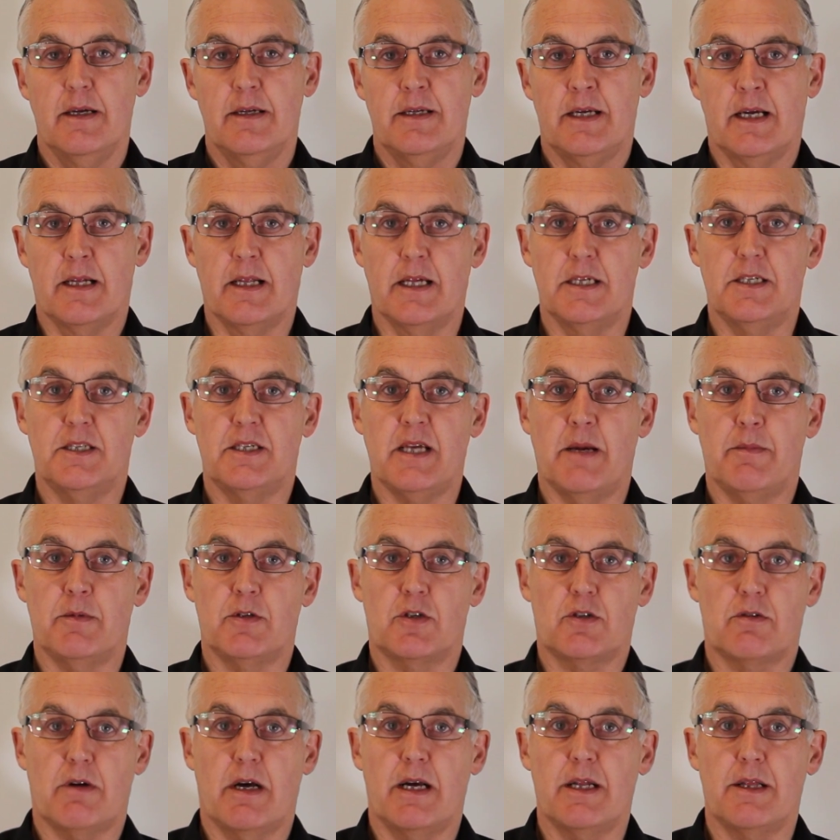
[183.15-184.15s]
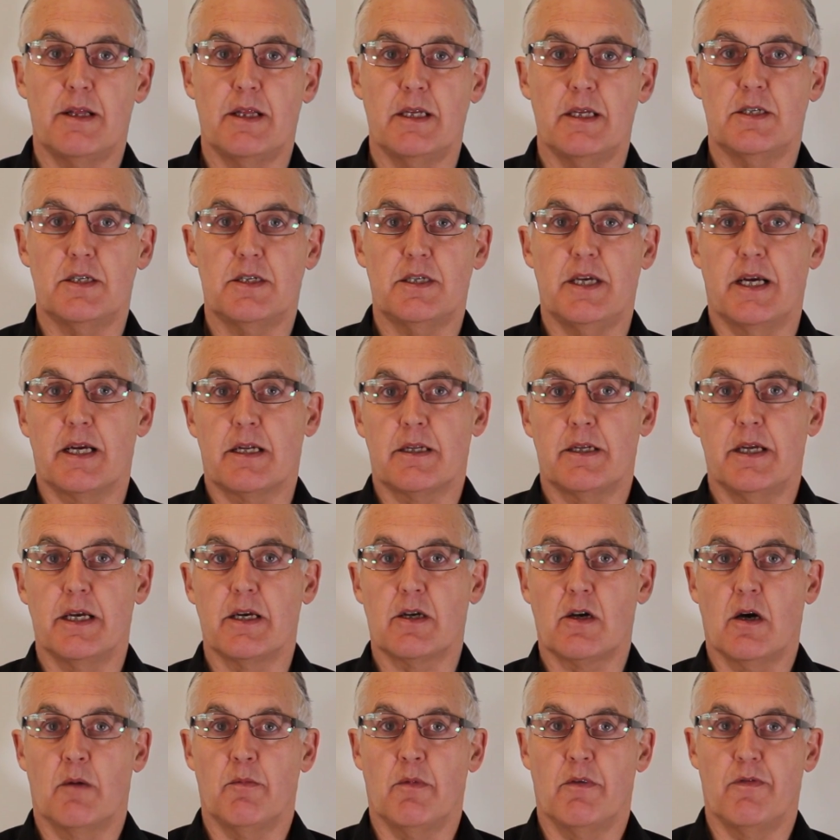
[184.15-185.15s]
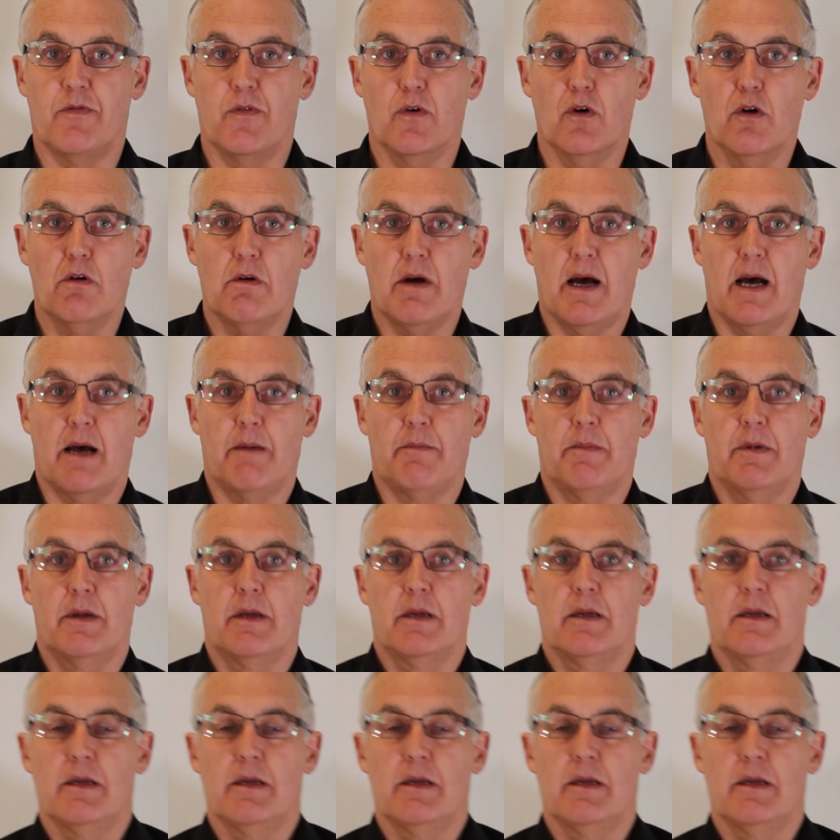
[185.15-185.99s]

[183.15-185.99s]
Now let's demonstrate technique on the forearm.